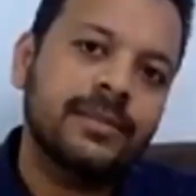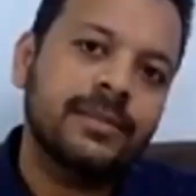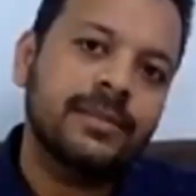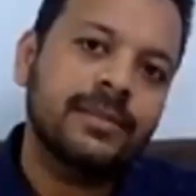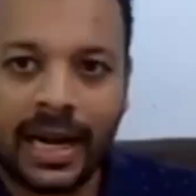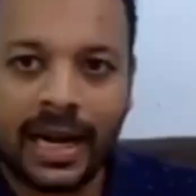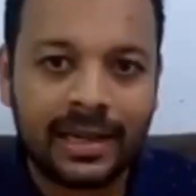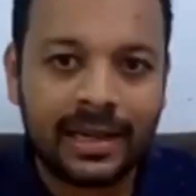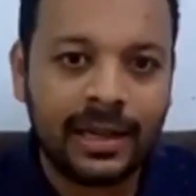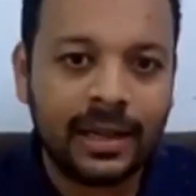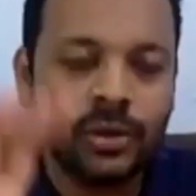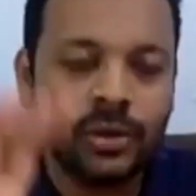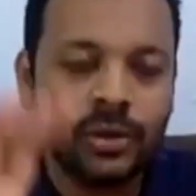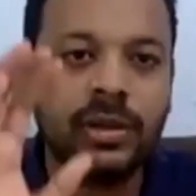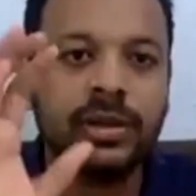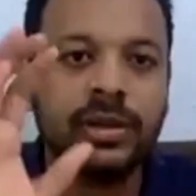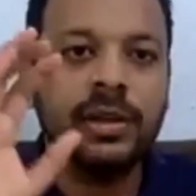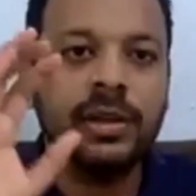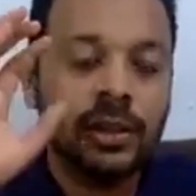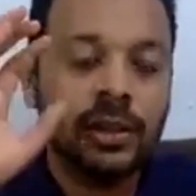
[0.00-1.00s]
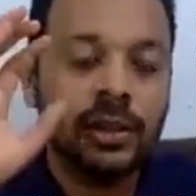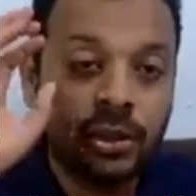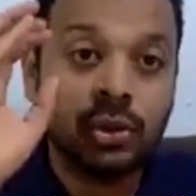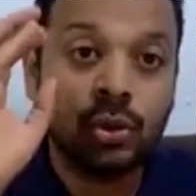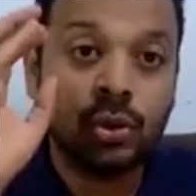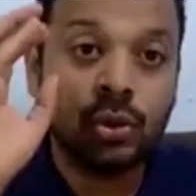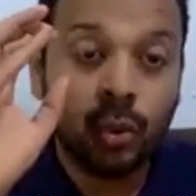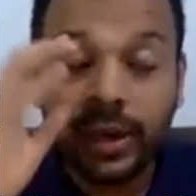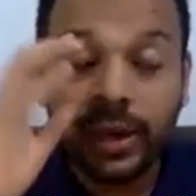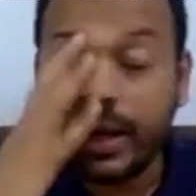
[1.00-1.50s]
I'll tell you the
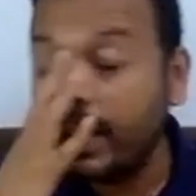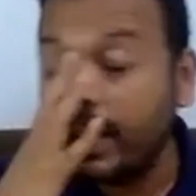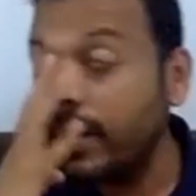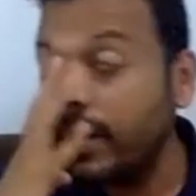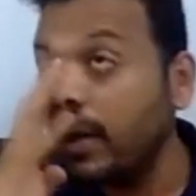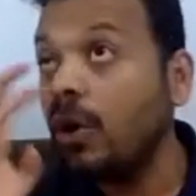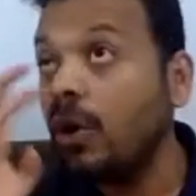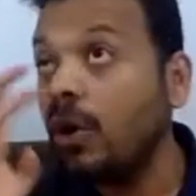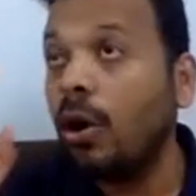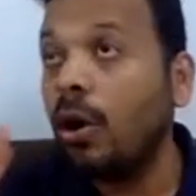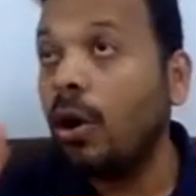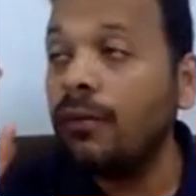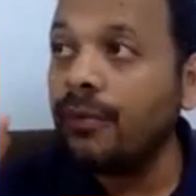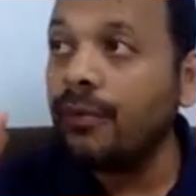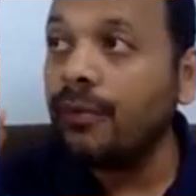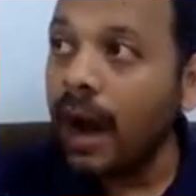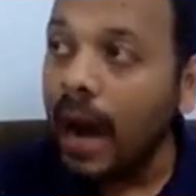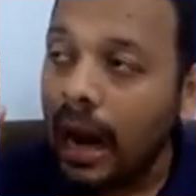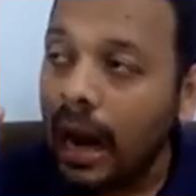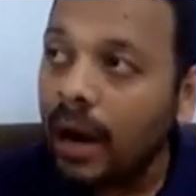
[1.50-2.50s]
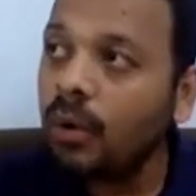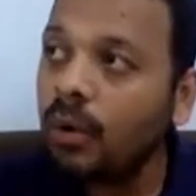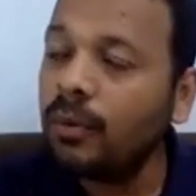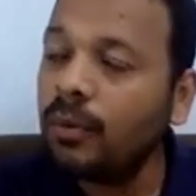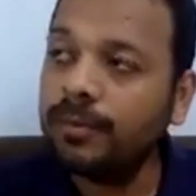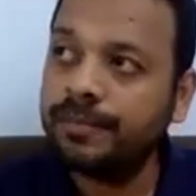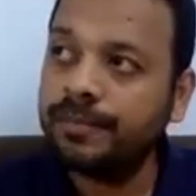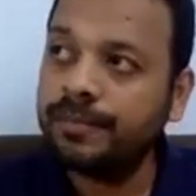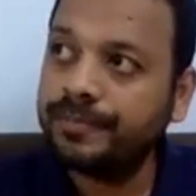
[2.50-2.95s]
story of how,